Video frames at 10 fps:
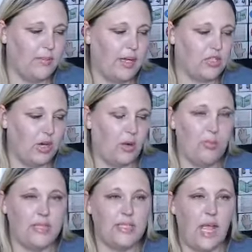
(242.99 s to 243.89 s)
make sure I
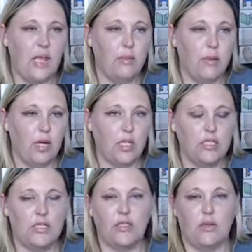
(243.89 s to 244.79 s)
don't miss
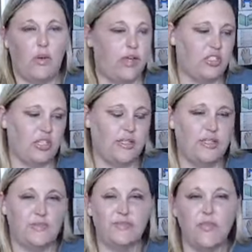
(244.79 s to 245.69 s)
anybody's
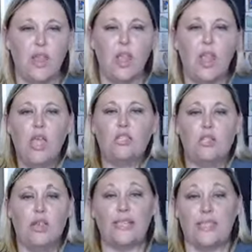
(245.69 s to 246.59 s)
questions.
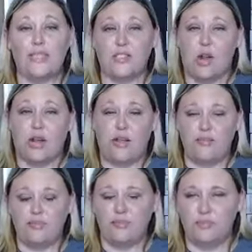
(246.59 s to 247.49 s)
So let's get started.